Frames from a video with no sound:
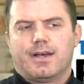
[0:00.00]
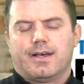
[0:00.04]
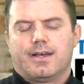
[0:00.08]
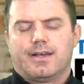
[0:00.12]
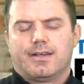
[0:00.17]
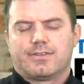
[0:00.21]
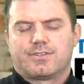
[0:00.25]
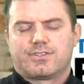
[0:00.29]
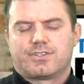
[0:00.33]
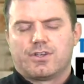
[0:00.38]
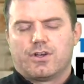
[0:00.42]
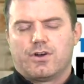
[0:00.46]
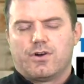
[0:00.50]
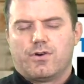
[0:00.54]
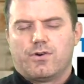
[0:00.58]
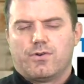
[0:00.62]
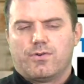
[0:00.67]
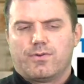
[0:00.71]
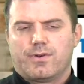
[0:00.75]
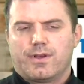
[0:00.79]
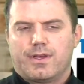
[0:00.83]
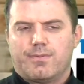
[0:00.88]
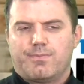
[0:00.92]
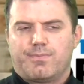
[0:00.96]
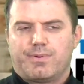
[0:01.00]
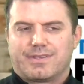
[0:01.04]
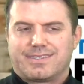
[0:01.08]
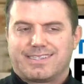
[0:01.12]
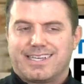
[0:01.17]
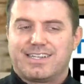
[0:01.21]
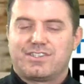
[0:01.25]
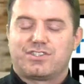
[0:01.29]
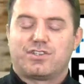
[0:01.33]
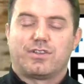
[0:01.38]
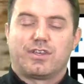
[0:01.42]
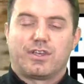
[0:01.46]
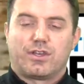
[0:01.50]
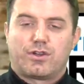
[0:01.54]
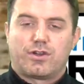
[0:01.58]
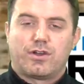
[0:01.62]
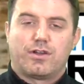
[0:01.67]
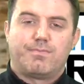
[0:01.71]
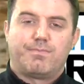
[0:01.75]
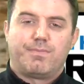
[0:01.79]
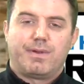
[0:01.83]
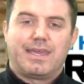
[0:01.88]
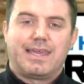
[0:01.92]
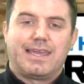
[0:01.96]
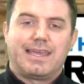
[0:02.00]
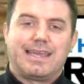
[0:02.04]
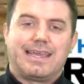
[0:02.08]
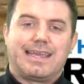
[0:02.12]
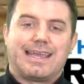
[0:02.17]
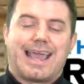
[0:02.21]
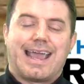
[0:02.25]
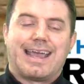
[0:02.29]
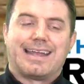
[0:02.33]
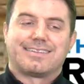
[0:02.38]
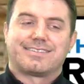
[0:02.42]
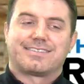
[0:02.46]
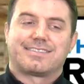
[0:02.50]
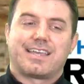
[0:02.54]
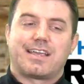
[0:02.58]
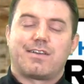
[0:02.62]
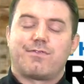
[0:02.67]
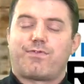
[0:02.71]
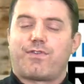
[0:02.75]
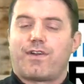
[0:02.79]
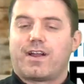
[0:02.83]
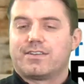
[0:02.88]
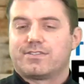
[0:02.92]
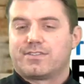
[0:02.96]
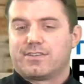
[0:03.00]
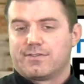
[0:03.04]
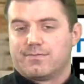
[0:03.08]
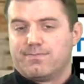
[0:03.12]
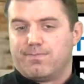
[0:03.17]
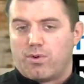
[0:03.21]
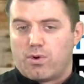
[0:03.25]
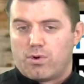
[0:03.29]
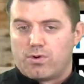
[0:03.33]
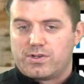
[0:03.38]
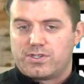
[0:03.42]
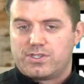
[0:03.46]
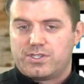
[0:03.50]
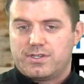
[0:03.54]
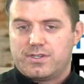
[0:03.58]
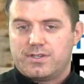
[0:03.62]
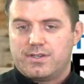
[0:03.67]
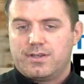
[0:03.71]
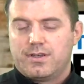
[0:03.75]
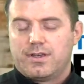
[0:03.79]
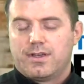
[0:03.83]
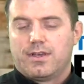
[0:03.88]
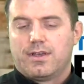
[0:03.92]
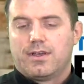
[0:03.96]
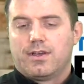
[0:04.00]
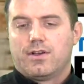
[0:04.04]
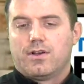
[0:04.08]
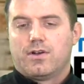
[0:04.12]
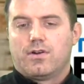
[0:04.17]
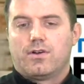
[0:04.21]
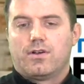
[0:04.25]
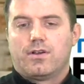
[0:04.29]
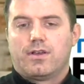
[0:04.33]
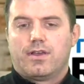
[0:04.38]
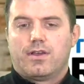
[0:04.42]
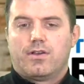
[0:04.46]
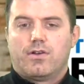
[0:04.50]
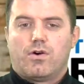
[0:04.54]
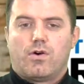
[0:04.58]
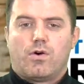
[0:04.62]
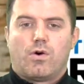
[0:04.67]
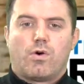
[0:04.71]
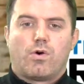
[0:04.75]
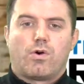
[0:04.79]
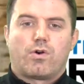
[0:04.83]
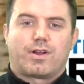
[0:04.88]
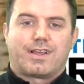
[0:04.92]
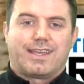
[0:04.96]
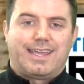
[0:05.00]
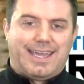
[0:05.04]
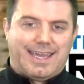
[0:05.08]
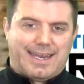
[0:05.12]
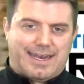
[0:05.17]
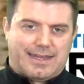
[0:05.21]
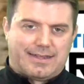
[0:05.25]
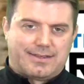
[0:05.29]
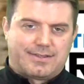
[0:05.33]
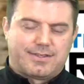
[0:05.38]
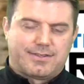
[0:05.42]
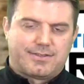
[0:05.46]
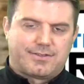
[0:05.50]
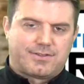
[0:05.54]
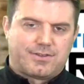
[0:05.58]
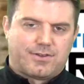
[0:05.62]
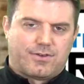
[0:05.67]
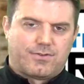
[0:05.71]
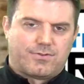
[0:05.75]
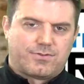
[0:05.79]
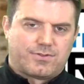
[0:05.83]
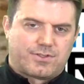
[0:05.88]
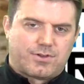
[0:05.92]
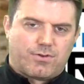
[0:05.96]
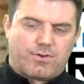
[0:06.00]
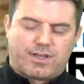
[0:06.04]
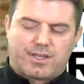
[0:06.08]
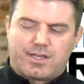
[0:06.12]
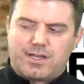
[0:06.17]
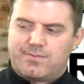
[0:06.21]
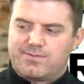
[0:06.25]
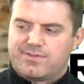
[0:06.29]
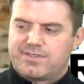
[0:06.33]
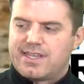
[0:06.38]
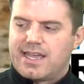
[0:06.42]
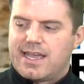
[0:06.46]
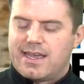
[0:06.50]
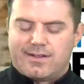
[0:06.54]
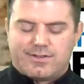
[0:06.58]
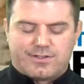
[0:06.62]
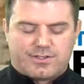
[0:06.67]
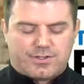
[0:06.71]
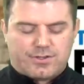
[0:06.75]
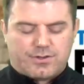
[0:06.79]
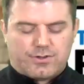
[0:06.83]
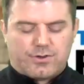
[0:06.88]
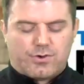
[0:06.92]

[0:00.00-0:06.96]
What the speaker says: So it potentially could be at St. Francis Borgia or Kennett. So it comes down to